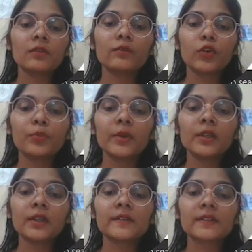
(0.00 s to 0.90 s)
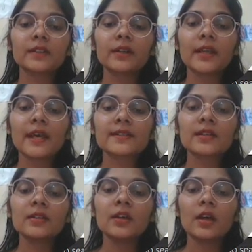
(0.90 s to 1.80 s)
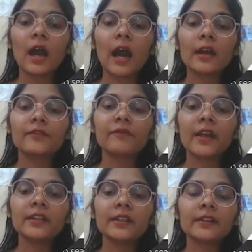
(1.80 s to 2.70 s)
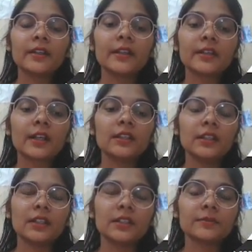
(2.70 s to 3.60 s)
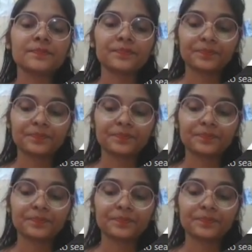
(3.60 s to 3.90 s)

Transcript: would be considered as a artifact in the data cleaning?